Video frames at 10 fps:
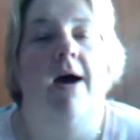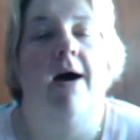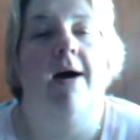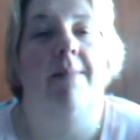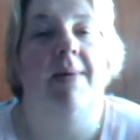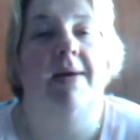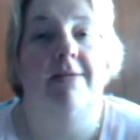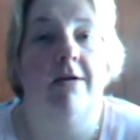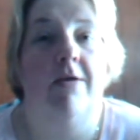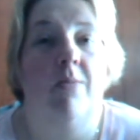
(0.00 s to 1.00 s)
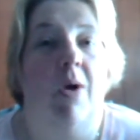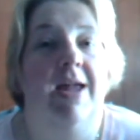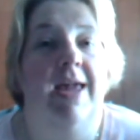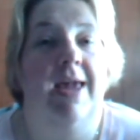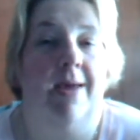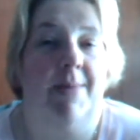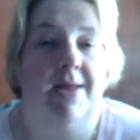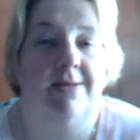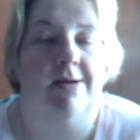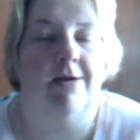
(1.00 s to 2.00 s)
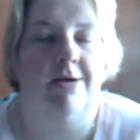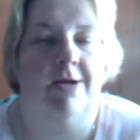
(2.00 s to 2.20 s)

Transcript: I started walking Emmett, our